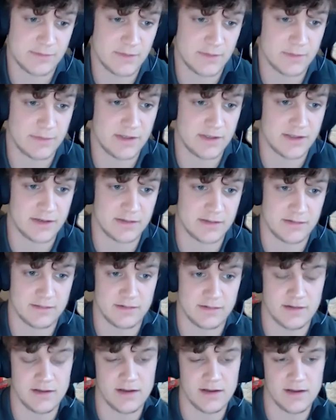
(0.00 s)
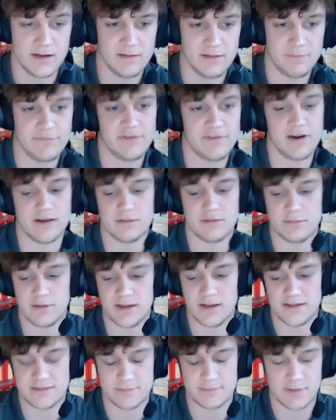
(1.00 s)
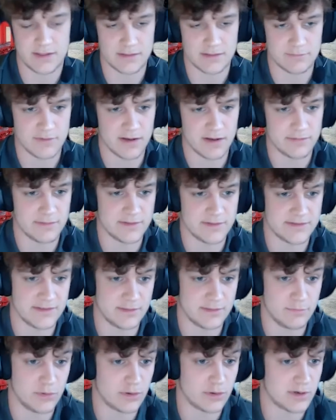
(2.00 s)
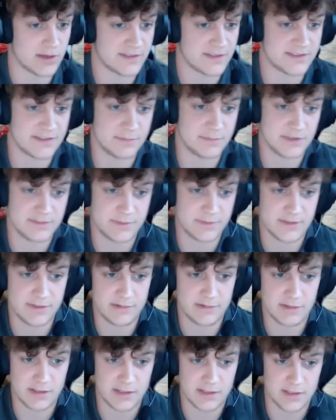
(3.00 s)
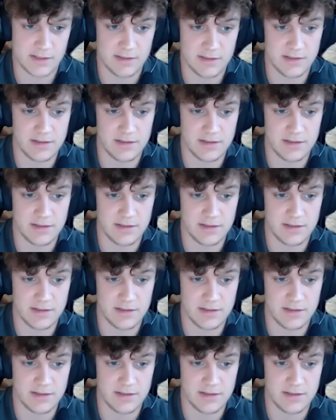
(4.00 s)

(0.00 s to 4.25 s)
Maybe you can find a way to make them relevant to more customers by doing that.